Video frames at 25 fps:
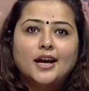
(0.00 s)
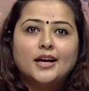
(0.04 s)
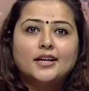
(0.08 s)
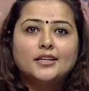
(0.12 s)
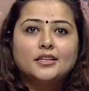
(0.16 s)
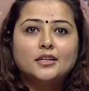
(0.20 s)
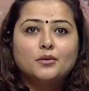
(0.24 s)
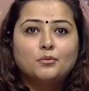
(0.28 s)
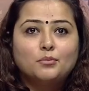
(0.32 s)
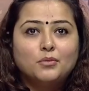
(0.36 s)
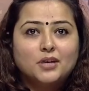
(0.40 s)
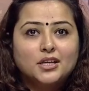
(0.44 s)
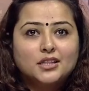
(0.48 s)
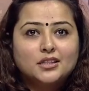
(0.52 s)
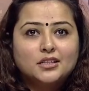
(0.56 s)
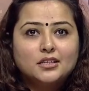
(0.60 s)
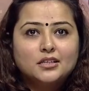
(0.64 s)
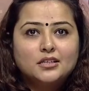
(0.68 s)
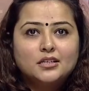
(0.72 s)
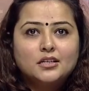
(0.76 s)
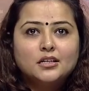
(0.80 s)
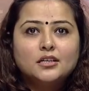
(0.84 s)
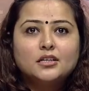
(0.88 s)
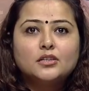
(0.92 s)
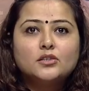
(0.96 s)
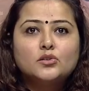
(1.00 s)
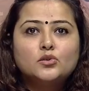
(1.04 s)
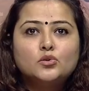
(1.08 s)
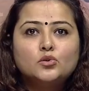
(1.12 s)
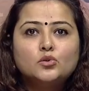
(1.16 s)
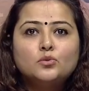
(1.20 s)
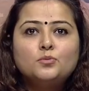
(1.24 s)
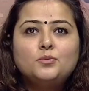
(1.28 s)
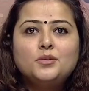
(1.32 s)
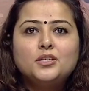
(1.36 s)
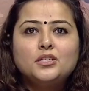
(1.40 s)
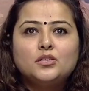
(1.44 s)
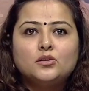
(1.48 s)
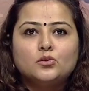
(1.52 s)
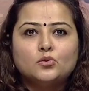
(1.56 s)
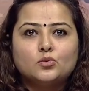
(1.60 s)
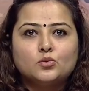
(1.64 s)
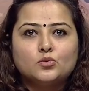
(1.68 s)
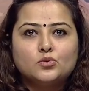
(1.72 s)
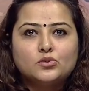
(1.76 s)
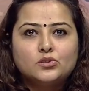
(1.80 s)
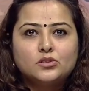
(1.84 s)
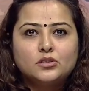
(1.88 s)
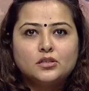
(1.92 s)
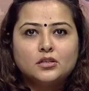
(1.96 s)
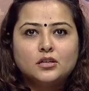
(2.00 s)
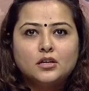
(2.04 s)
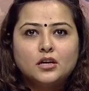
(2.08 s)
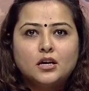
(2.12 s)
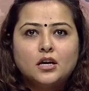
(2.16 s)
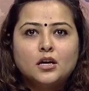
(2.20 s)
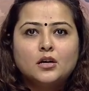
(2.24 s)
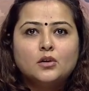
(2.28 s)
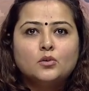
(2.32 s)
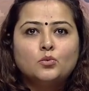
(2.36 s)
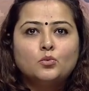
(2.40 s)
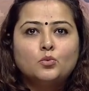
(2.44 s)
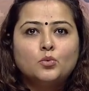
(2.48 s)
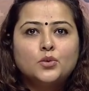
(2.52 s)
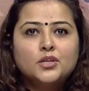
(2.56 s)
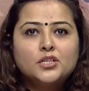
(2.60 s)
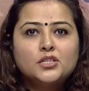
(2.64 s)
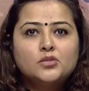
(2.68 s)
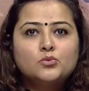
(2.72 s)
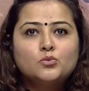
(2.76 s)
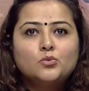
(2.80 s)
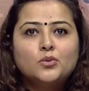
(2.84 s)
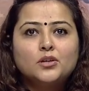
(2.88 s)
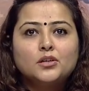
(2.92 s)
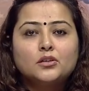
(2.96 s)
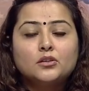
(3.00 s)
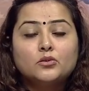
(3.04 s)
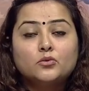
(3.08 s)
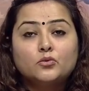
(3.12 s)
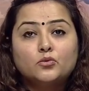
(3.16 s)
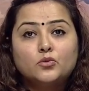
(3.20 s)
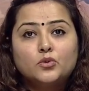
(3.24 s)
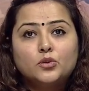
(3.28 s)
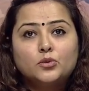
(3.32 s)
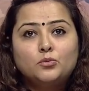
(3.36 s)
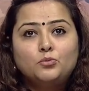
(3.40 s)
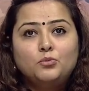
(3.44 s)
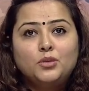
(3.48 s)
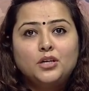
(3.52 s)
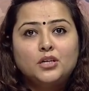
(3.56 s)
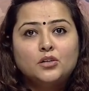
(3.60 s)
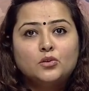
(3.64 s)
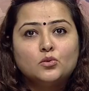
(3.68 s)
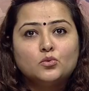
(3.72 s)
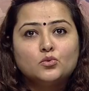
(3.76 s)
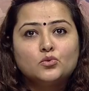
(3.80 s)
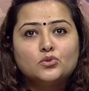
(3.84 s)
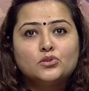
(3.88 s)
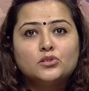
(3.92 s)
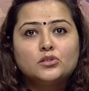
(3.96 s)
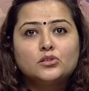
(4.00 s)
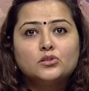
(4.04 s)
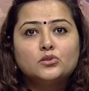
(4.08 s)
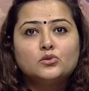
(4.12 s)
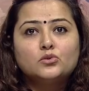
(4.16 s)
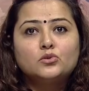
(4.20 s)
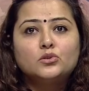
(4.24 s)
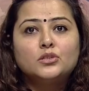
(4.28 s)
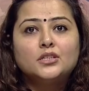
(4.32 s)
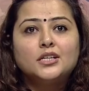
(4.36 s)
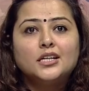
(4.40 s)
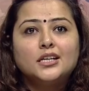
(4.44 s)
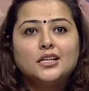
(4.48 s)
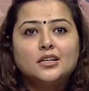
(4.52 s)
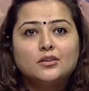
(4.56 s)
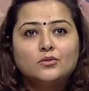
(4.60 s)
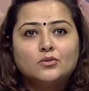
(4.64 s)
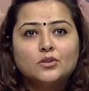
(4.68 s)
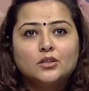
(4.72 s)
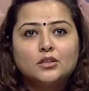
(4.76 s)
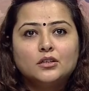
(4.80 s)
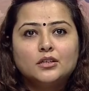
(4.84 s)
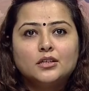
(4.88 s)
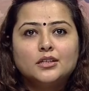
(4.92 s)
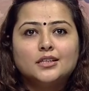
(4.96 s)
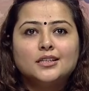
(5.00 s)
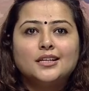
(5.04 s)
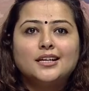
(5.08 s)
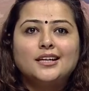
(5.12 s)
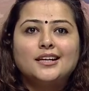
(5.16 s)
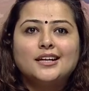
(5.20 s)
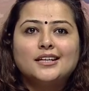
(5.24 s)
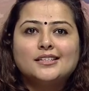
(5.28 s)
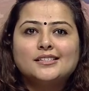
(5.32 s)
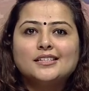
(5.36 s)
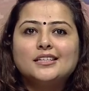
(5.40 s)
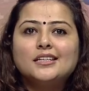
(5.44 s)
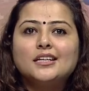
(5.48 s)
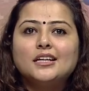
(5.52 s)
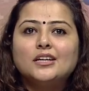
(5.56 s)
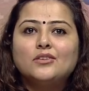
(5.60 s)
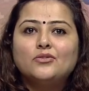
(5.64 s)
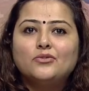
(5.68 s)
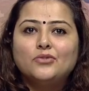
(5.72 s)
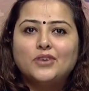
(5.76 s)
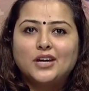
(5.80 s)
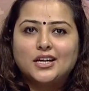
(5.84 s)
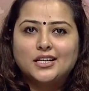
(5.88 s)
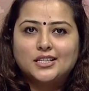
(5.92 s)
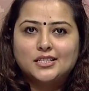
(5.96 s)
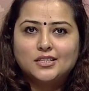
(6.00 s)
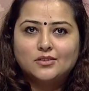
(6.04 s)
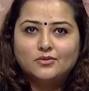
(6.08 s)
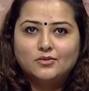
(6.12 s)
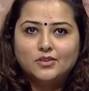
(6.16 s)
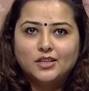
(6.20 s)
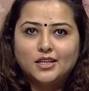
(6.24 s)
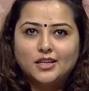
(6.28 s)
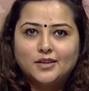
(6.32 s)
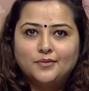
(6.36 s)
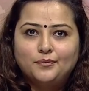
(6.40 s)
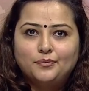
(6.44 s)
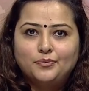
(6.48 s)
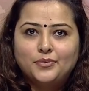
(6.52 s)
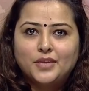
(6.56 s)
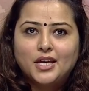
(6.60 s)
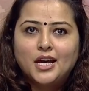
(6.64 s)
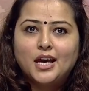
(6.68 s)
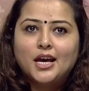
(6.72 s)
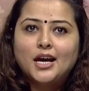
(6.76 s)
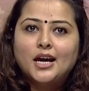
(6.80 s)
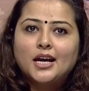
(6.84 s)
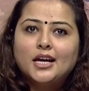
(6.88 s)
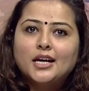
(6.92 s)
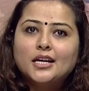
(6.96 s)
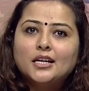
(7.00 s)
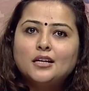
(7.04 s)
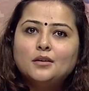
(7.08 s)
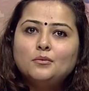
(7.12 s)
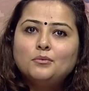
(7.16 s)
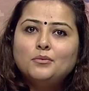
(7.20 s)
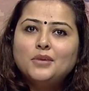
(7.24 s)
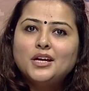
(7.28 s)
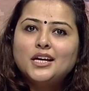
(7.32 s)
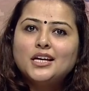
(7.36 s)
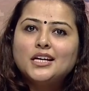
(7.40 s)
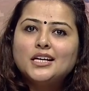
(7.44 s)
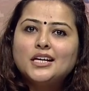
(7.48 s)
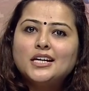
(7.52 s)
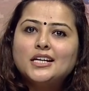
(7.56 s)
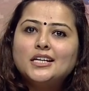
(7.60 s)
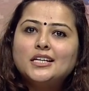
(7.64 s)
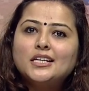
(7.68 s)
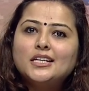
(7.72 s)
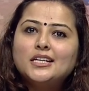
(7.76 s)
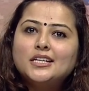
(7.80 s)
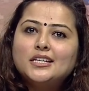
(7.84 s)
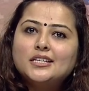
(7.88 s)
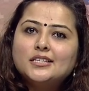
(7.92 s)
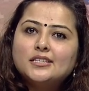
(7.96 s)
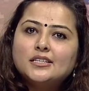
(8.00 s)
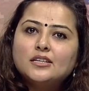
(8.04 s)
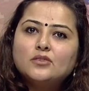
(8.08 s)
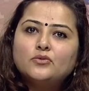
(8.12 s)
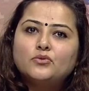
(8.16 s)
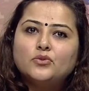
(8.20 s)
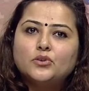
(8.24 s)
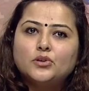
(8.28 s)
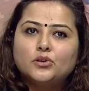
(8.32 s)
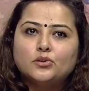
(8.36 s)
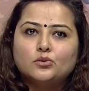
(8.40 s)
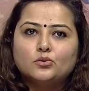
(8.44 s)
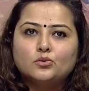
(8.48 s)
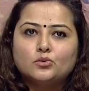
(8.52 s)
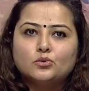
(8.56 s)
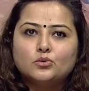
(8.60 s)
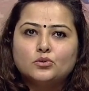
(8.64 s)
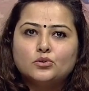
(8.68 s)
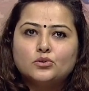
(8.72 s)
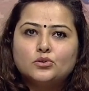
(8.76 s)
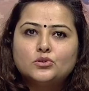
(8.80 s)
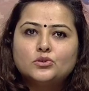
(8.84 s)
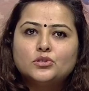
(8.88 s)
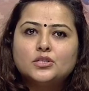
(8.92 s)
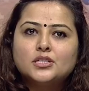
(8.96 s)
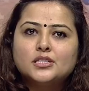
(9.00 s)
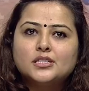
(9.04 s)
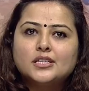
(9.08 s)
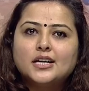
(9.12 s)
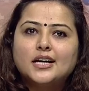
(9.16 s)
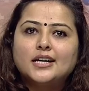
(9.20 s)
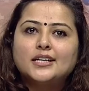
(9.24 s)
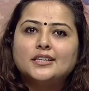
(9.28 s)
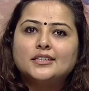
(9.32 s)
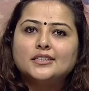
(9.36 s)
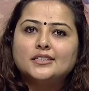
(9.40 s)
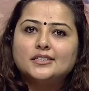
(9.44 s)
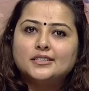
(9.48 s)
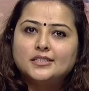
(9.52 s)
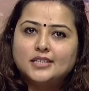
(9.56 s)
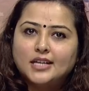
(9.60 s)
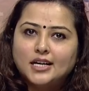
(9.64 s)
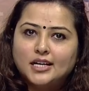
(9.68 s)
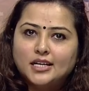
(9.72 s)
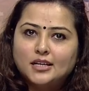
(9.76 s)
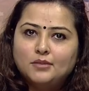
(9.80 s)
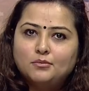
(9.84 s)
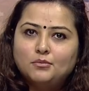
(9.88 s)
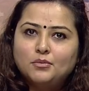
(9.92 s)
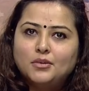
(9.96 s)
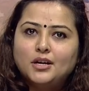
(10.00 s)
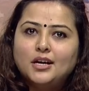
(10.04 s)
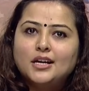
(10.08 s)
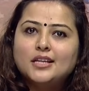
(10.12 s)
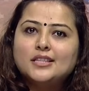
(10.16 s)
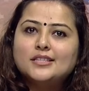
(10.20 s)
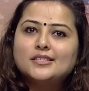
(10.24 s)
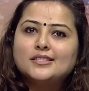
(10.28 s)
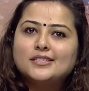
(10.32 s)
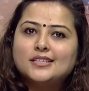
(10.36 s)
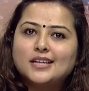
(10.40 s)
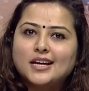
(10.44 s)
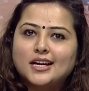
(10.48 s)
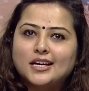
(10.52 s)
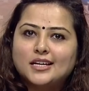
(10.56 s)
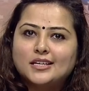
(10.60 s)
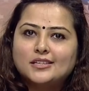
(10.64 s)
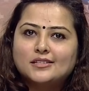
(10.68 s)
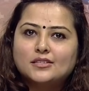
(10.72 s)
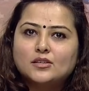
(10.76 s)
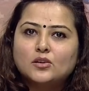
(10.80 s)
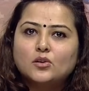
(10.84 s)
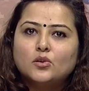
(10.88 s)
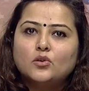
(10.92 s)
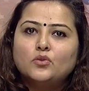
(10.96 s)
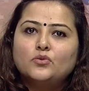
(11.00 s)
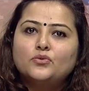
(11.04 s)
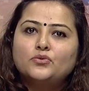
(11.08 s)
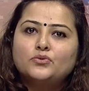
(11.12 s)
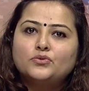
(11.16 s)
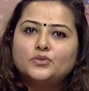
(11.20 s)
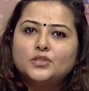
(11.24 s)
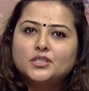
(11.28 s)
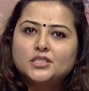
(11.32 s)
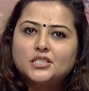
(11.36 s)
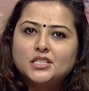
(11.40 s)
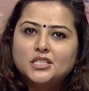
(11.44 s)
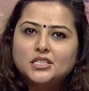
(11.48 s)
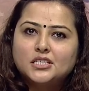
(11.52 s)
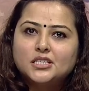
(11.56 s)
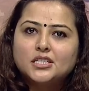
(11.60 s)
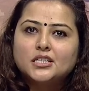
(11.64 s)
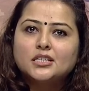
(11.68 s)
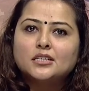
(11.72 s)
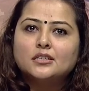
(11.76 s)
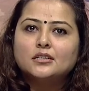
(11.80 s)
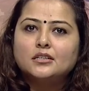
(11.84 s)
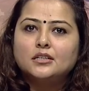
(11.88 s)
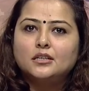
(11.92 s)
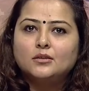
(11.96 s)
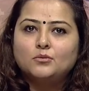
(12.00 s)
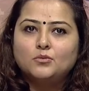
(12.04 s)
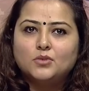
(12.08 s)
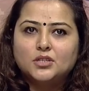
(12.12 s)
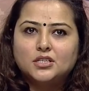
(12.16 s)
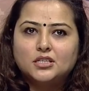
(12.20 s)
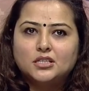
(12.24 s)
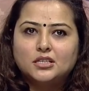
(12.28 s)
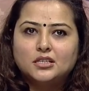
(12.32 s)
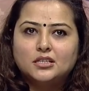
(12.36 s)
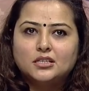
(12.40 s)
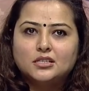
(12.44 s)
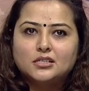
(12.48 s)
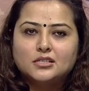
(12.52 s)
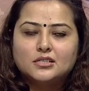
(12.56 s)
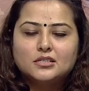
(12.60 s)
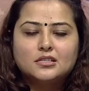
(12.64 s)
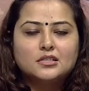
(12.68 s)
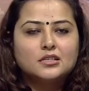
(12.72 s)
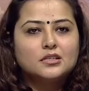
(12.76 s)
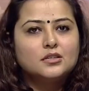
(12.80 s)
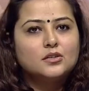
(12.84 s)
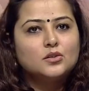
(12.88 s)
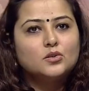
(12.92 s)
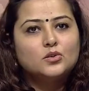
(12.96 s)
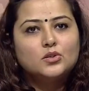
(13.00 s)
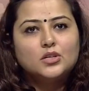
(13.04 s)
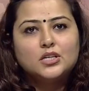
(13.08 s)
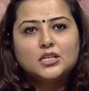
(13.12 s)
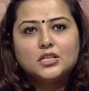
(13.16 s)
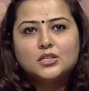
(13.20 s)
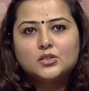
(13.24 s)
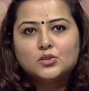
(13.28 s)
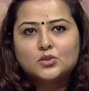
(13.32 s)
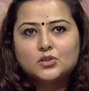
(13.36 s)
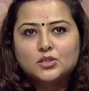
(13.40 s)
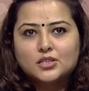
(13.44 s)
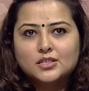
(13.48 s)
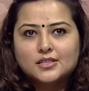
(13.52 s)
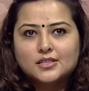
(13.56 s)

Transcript: and the method to be used, which would be used to deliver the lesson effectively. It will make it easy for you to decide the type and size of the teaching learning materials you need to